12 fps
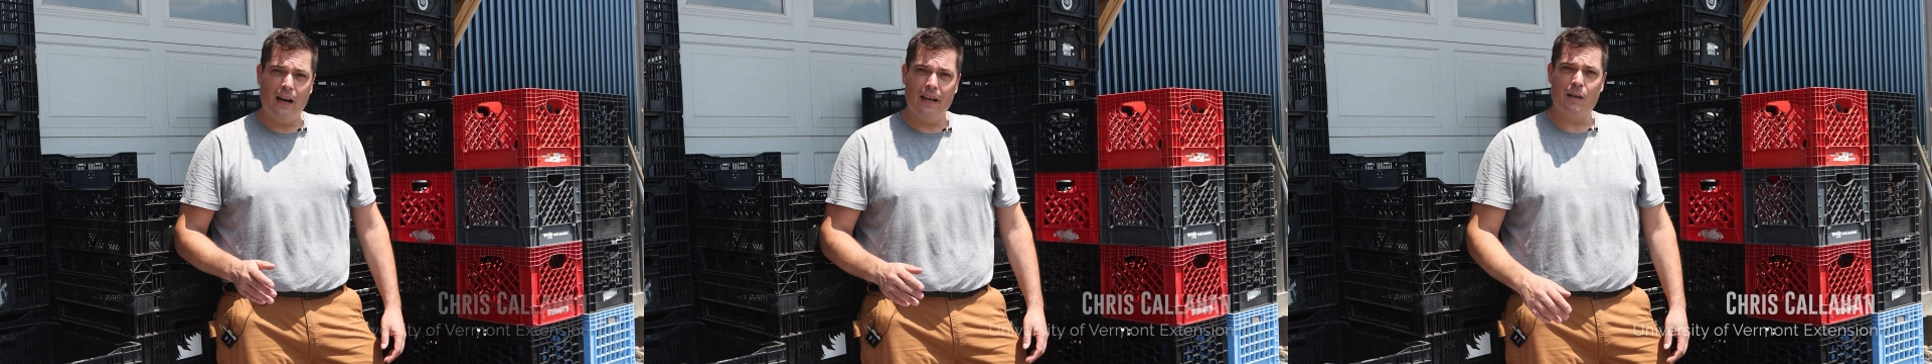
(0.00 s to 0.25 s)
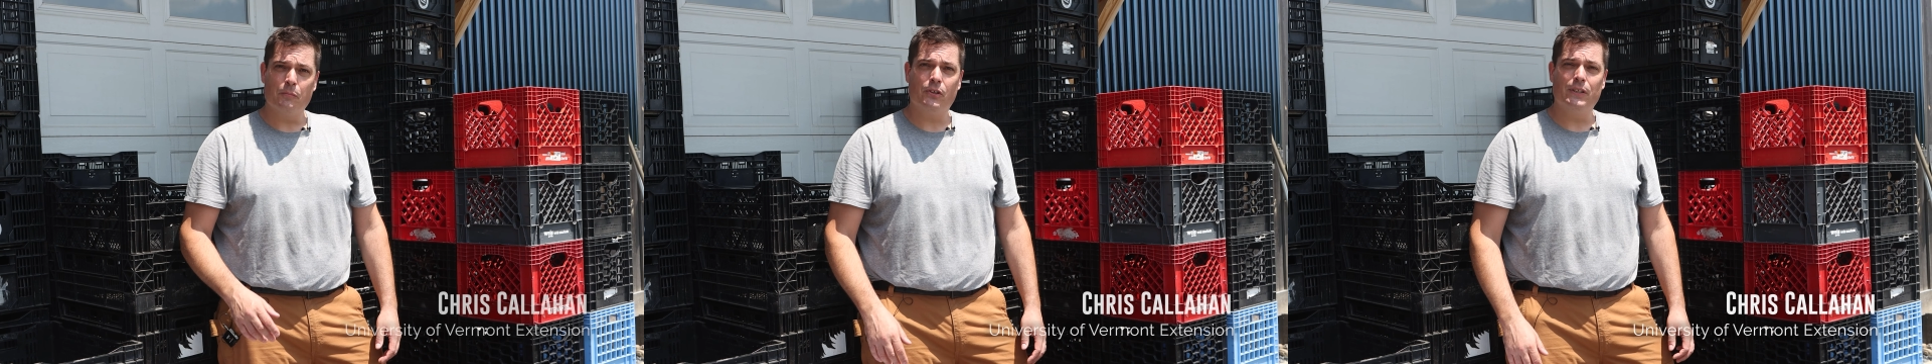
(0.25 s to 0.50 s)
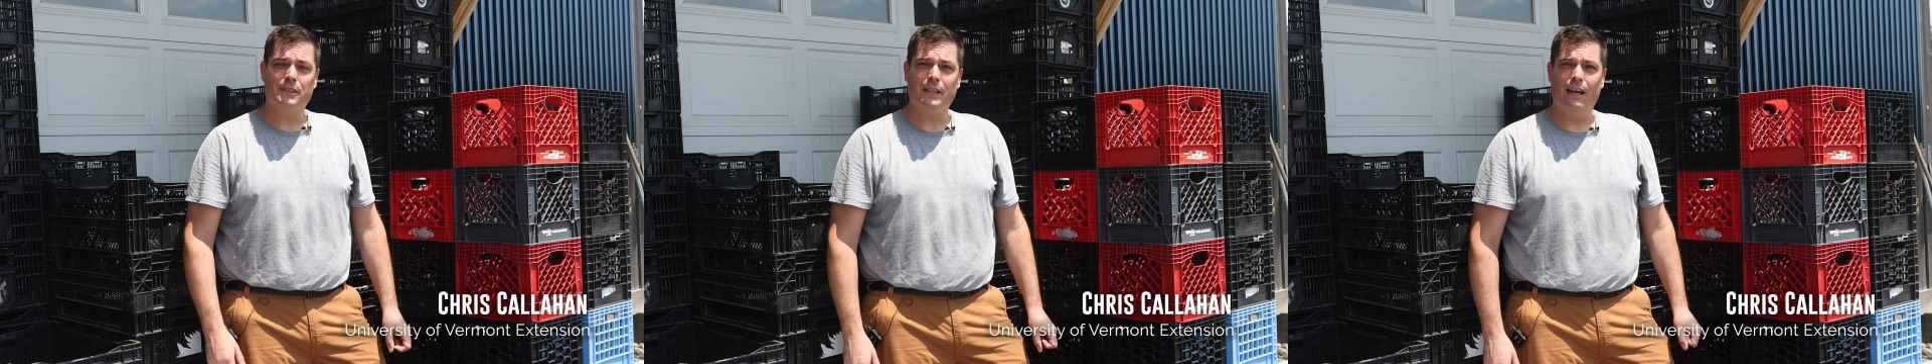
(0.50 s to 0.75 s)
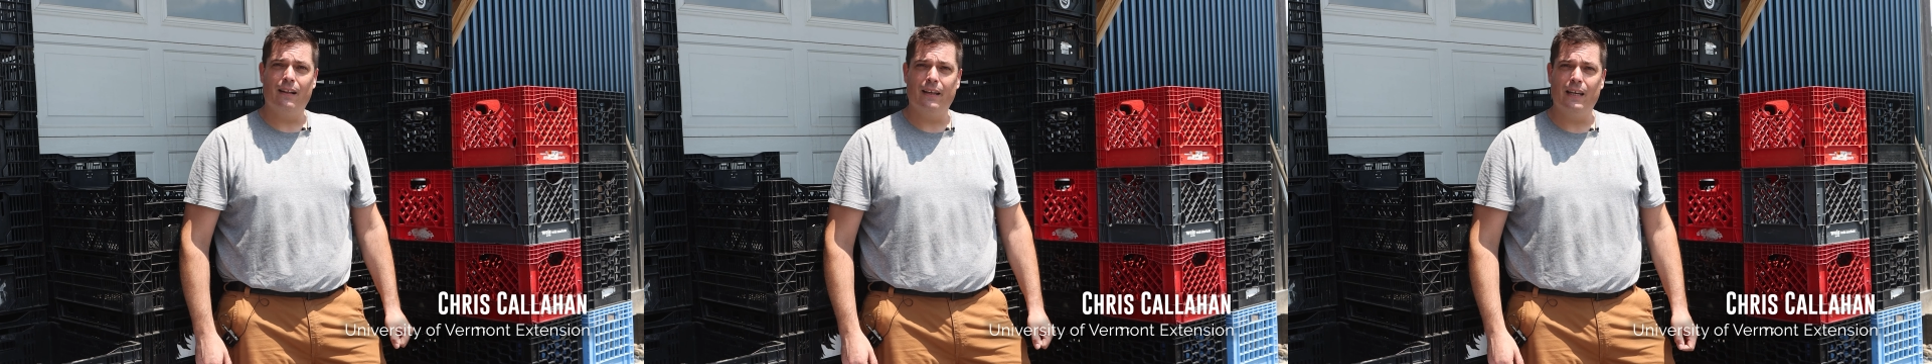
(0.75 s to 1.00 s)
Hi, I'm Chris
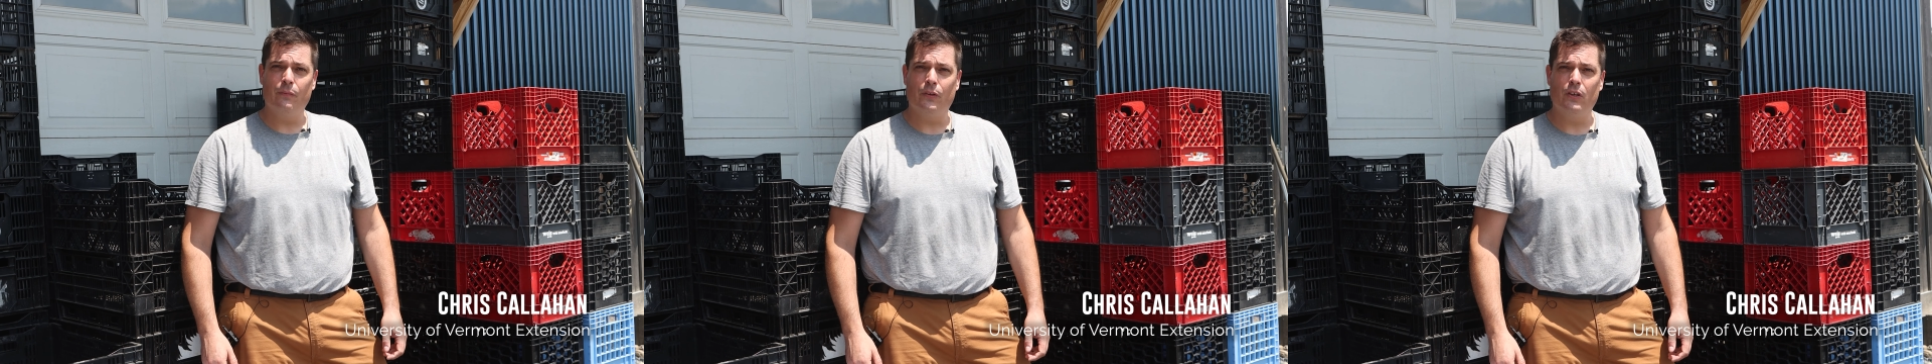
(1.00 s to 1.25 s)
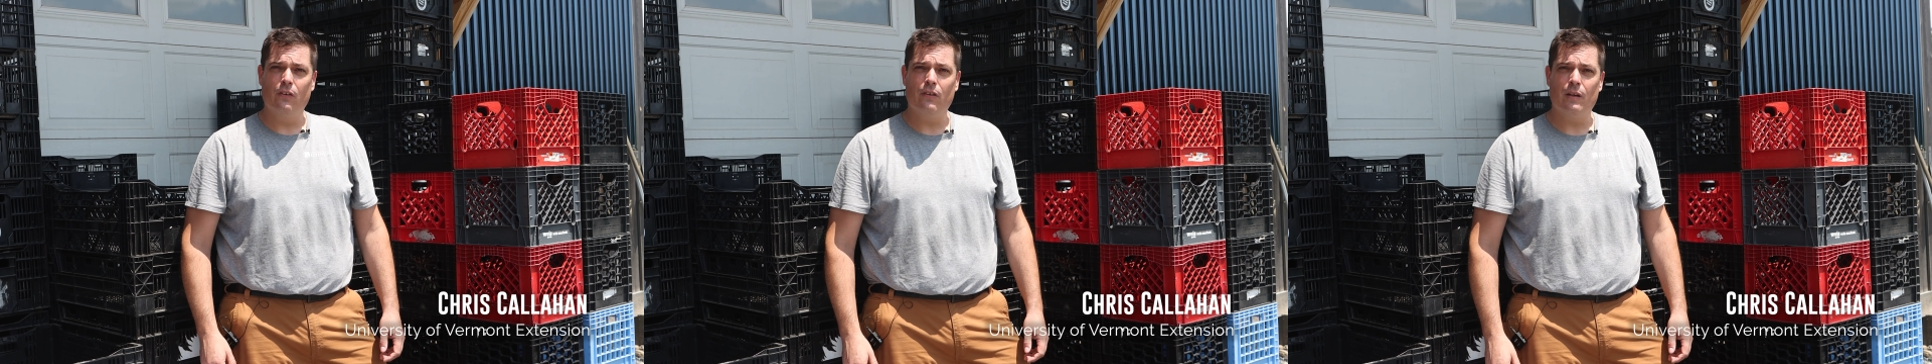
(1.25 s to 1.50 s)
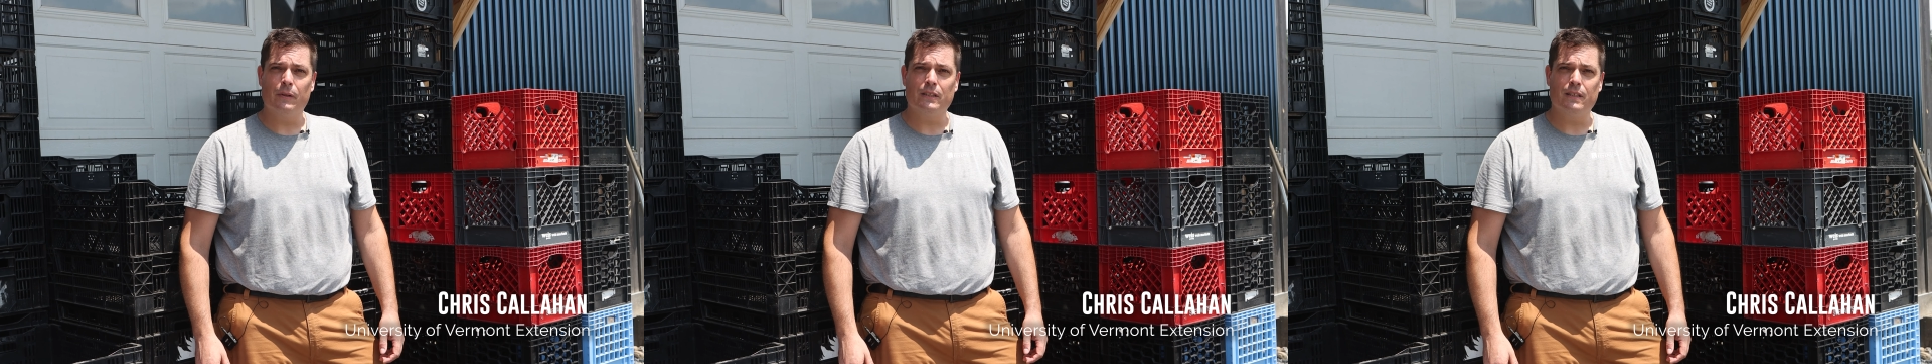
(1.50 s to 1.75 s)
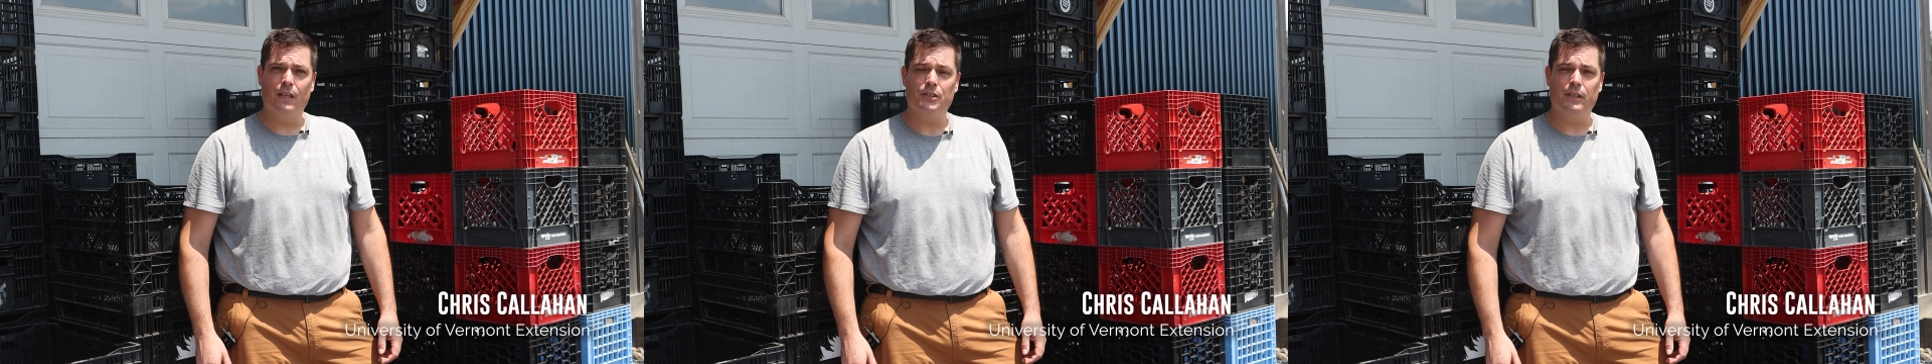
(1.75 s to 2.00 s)
Callahan with UVM
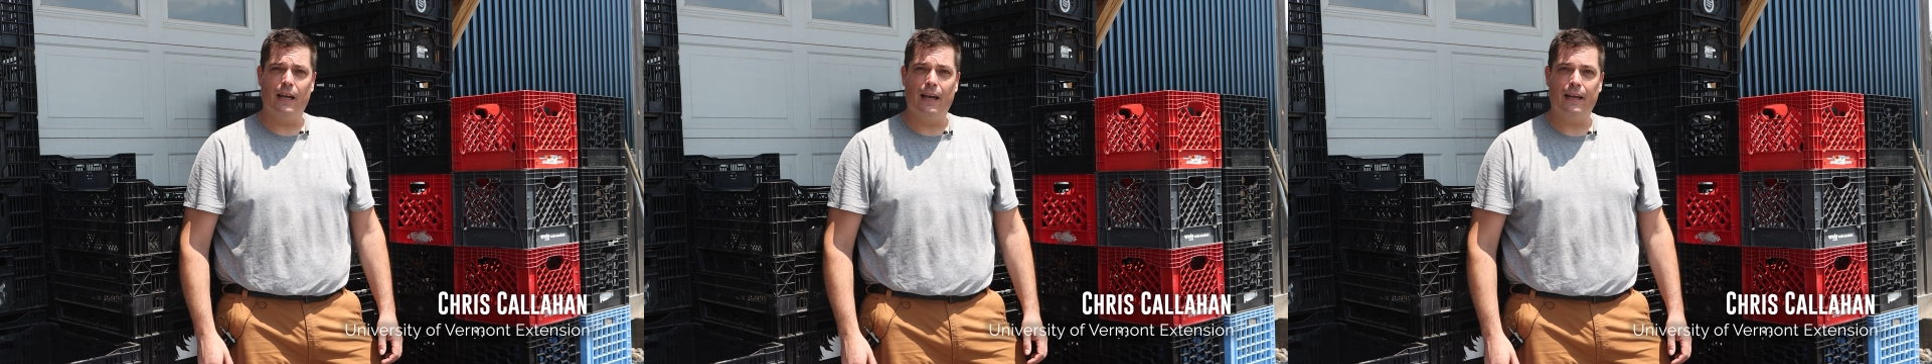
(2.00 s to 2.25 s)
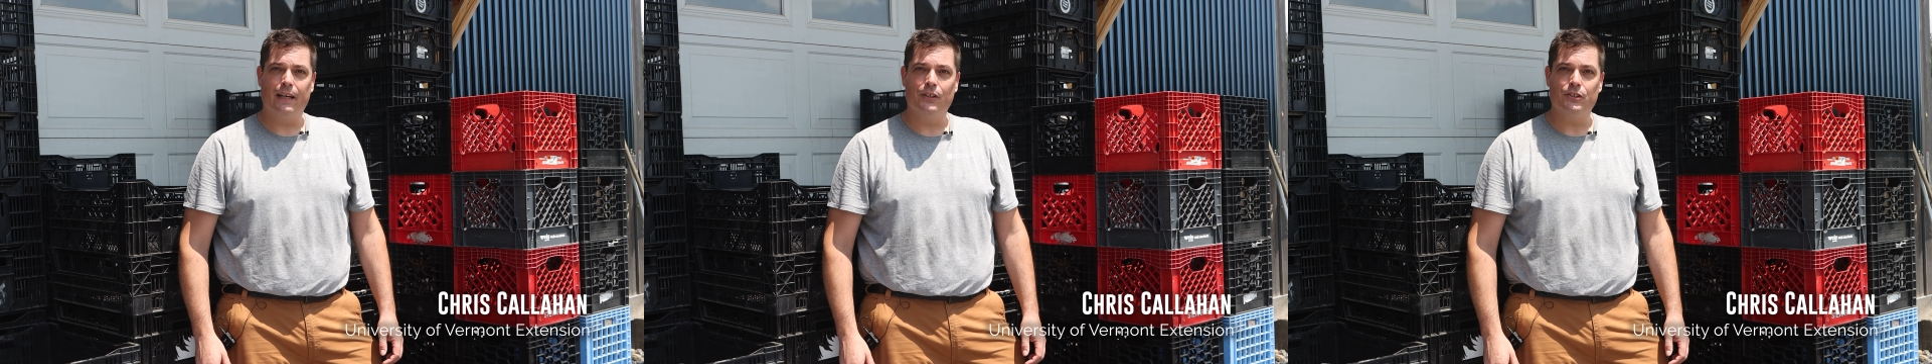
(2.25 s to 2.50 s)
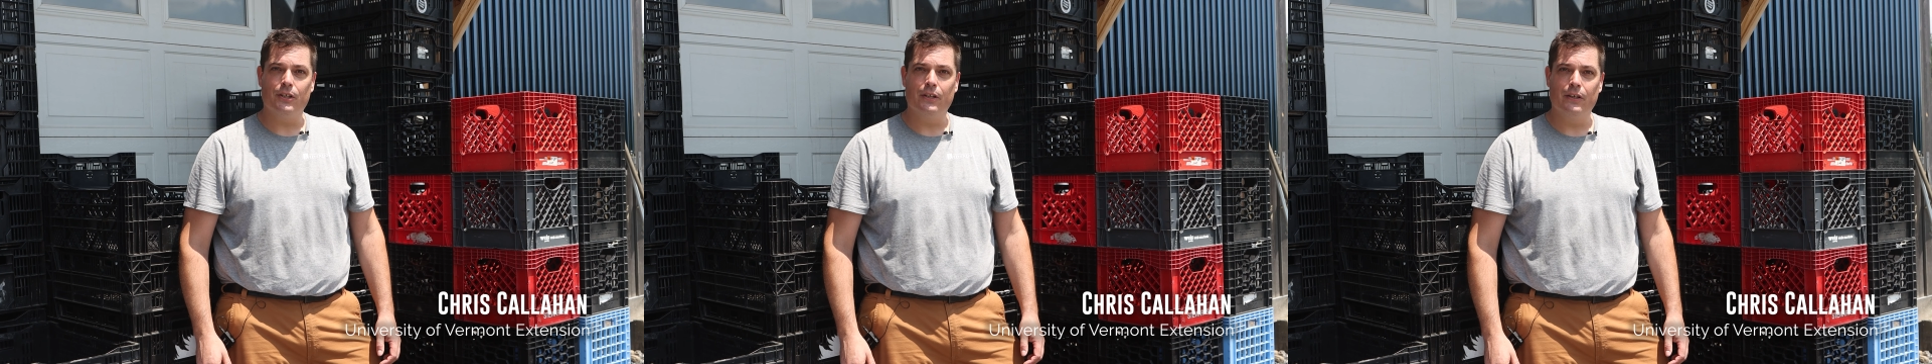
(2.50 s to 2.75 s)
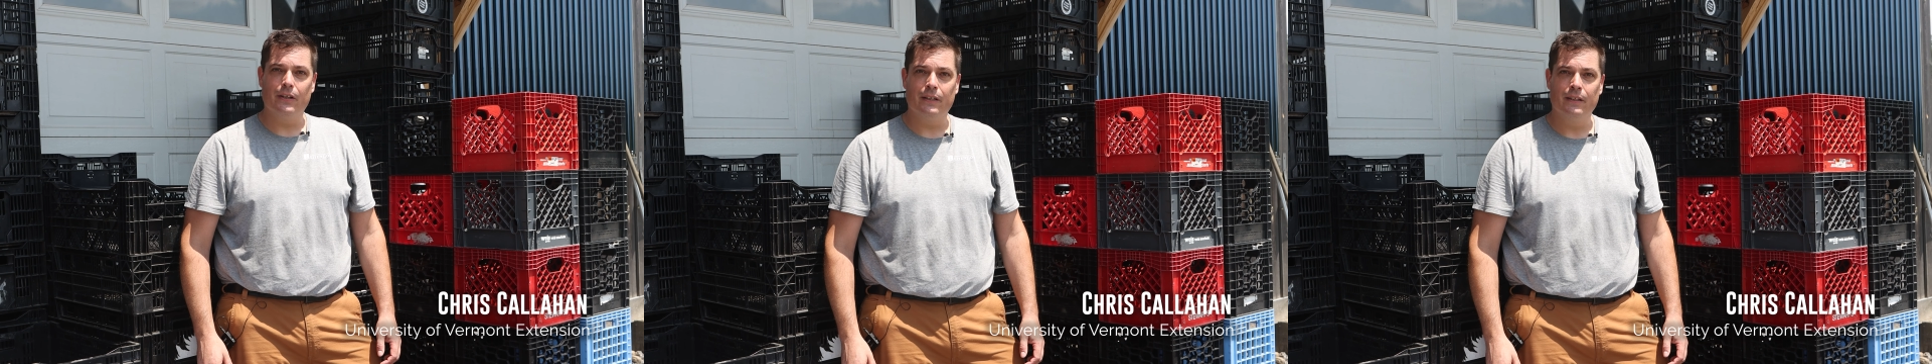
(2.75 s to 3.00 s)
Extension Ag
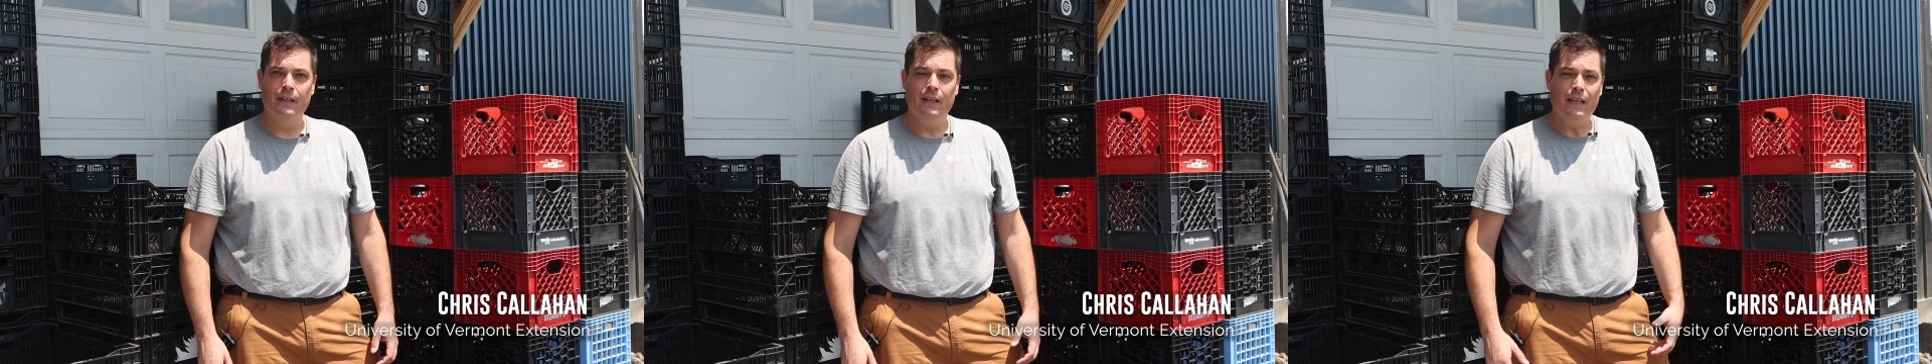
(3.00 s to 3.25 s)
Engineering,